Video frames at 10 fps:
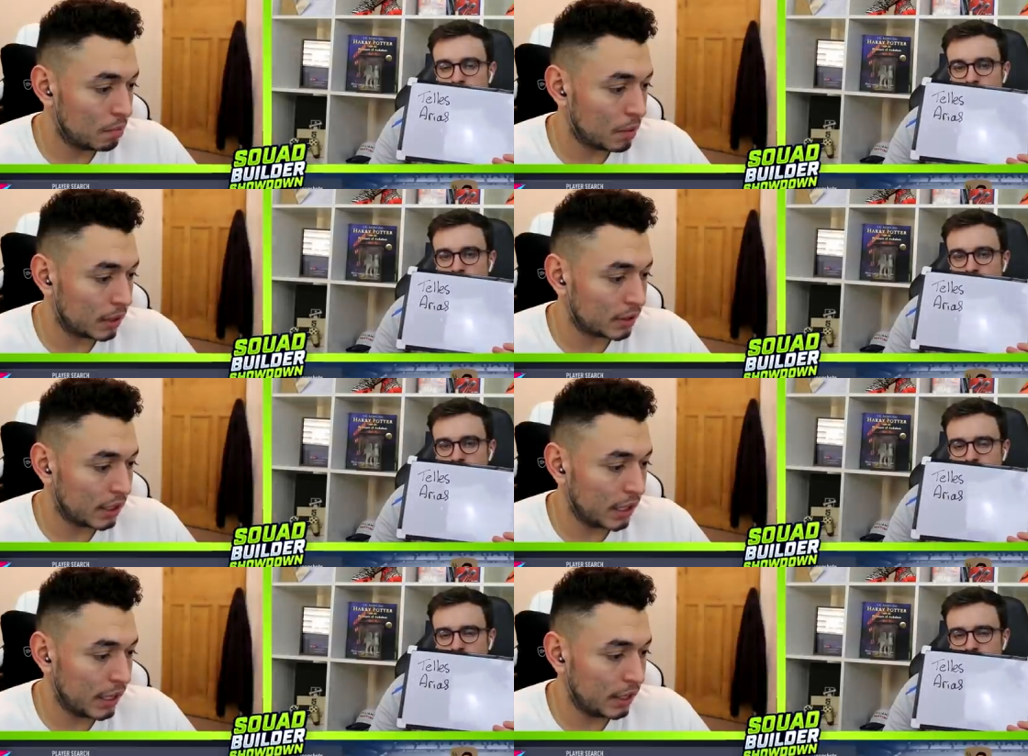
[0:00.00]
Speaker 1: But
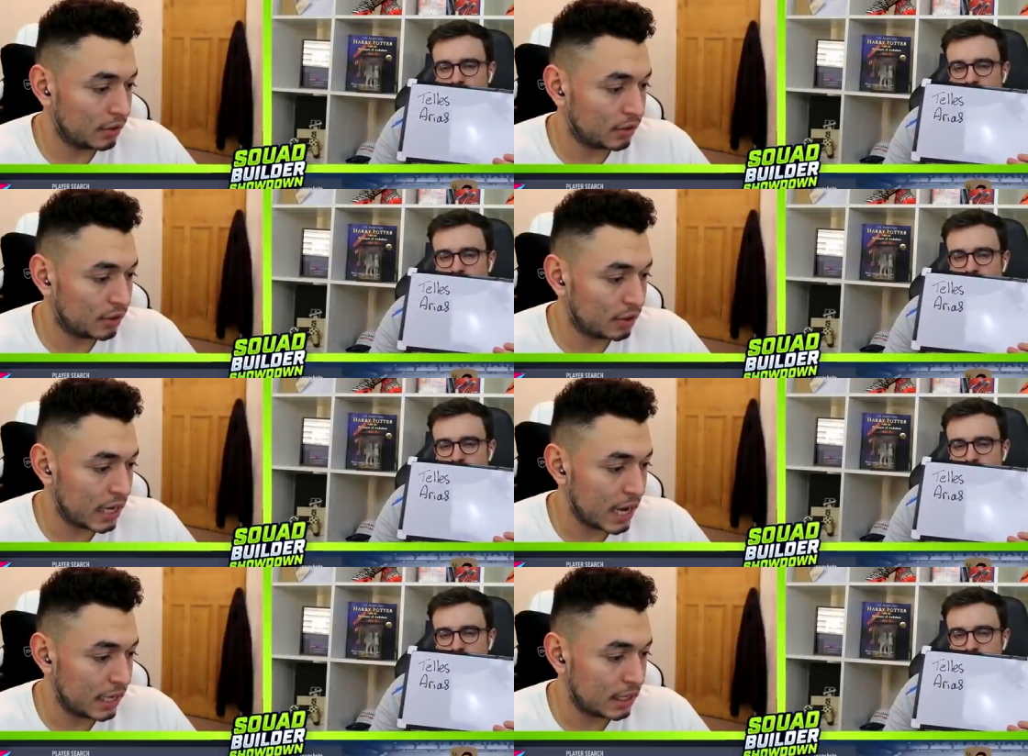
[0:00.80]

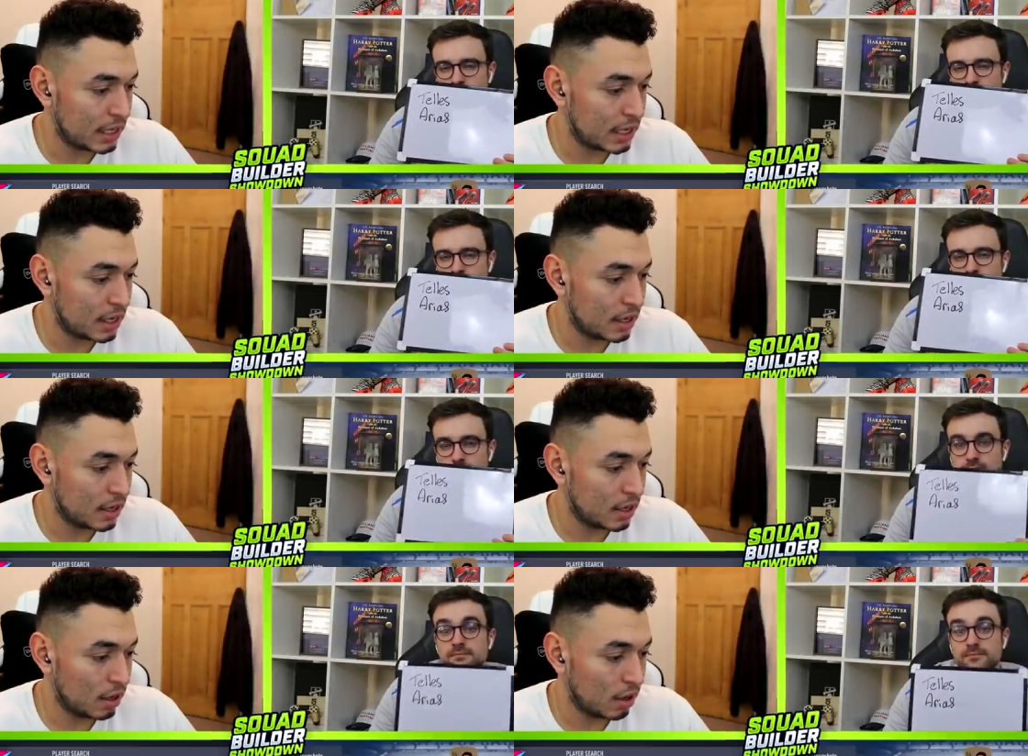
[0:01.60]
instead,
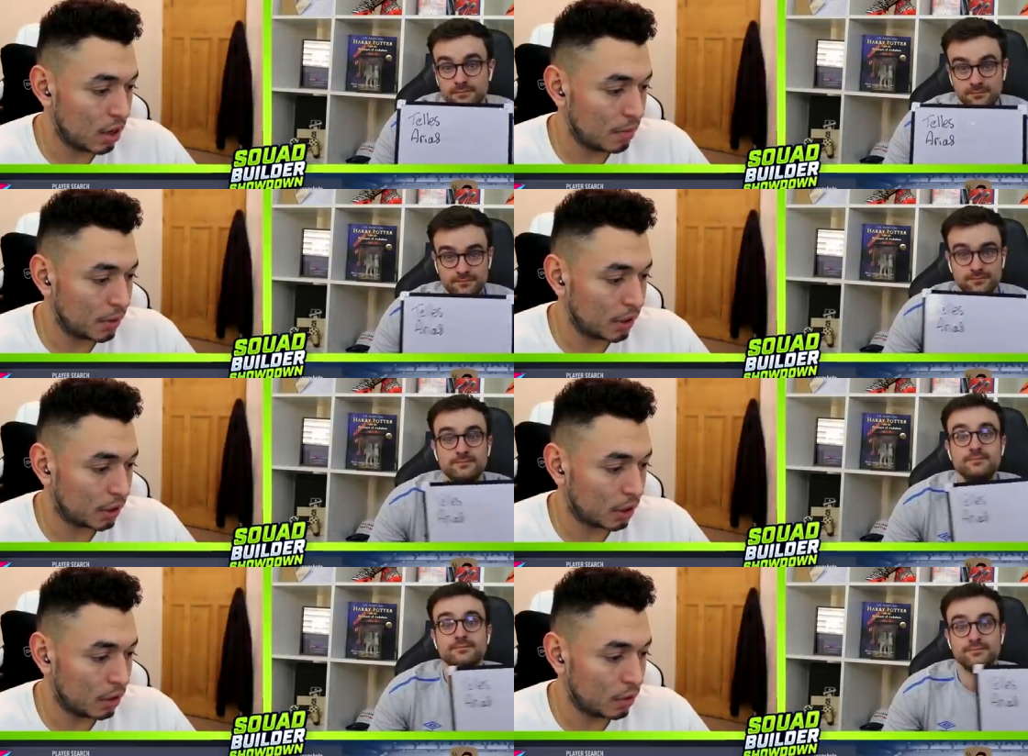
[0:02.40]
I'm going to
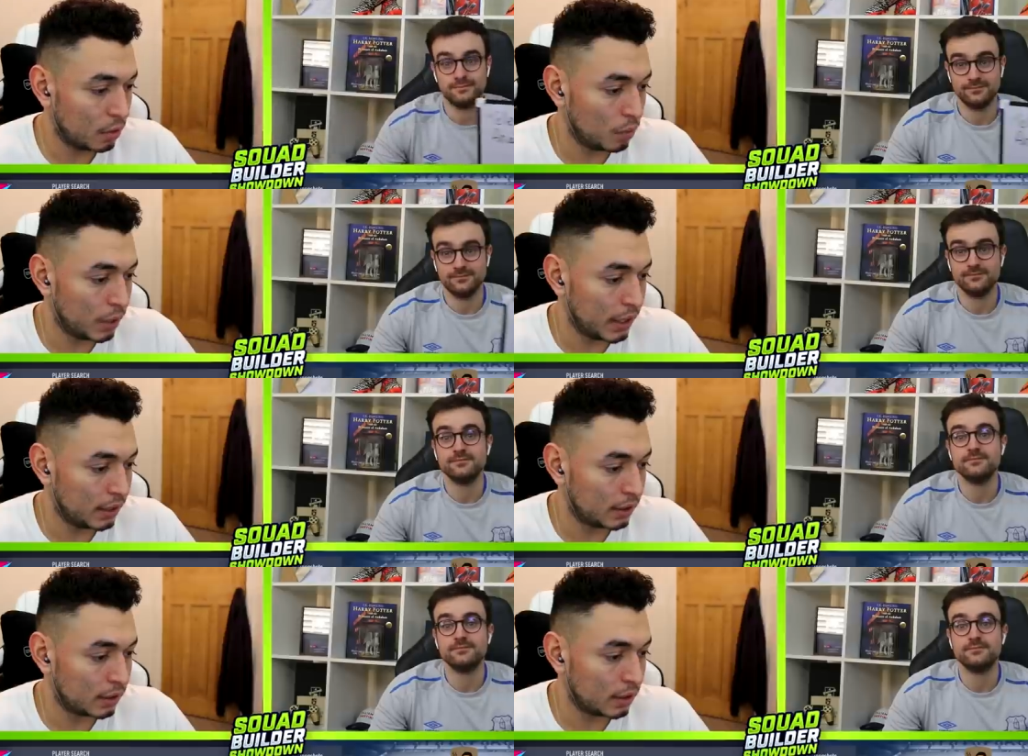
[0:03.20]
go
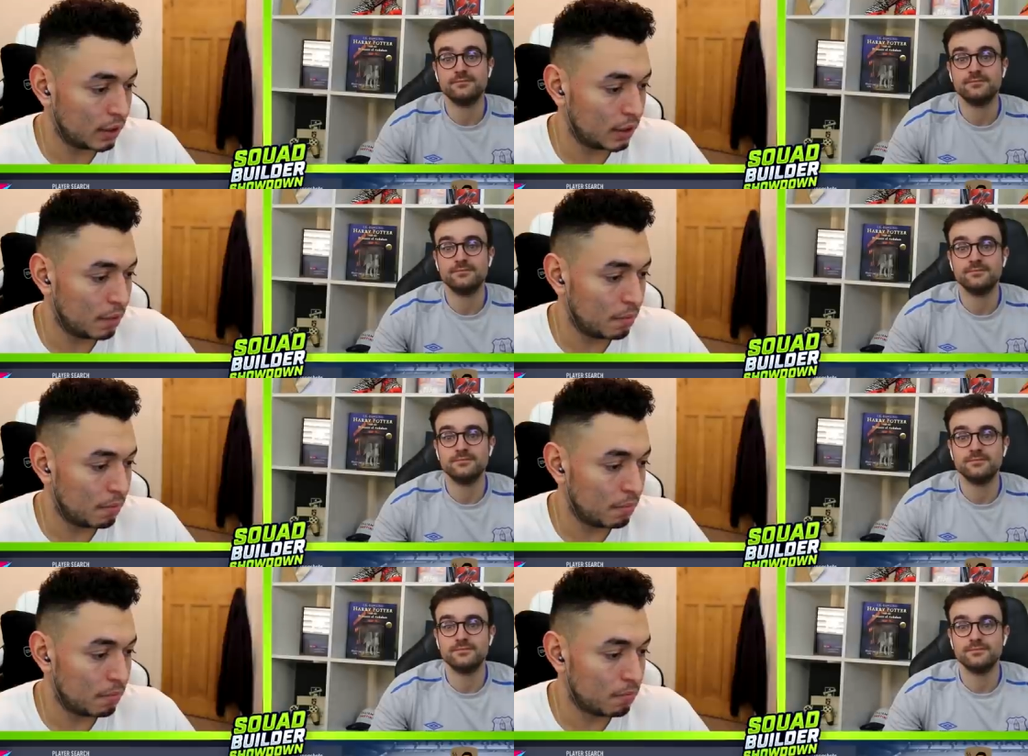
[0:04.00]
with
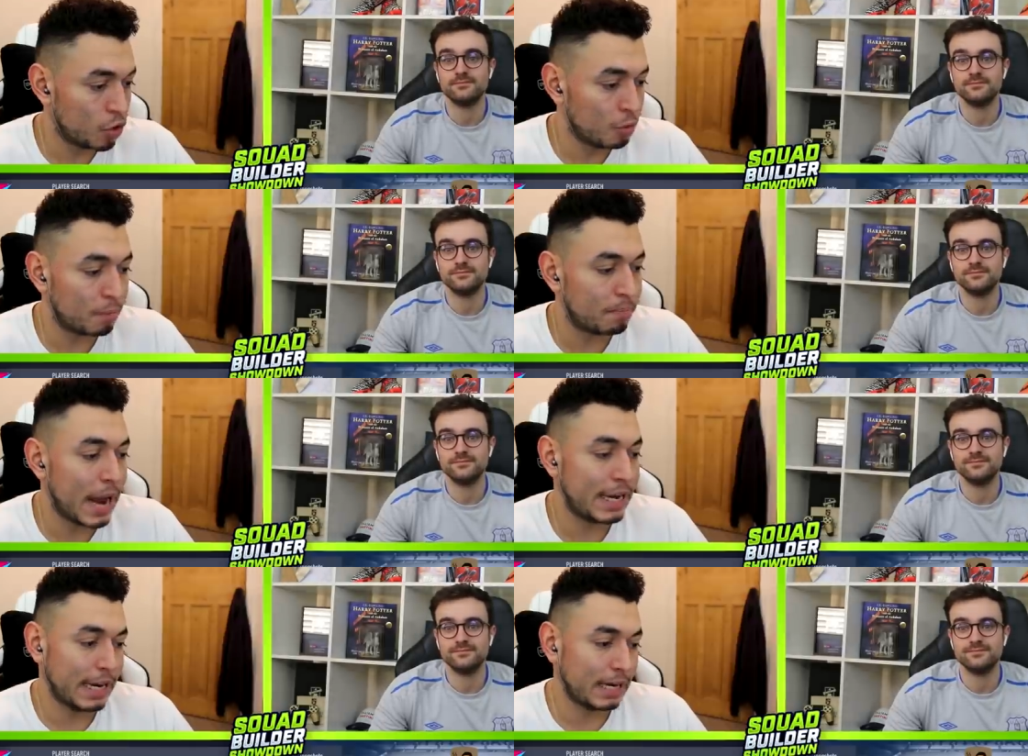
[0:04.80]
Ruben
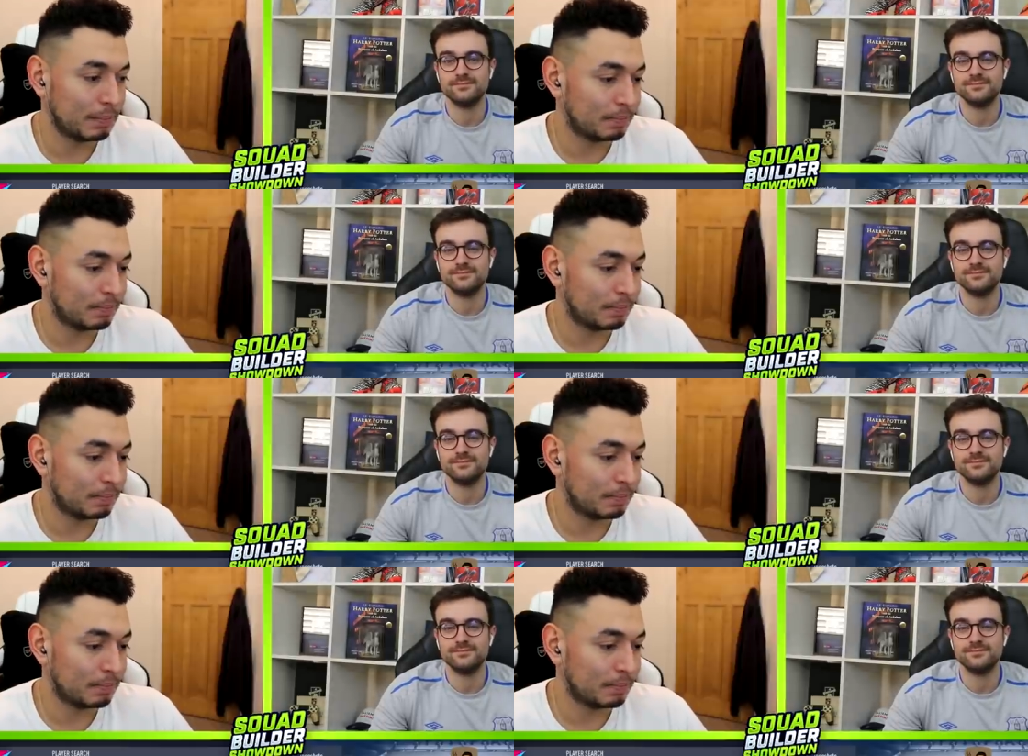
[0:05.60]
Pena.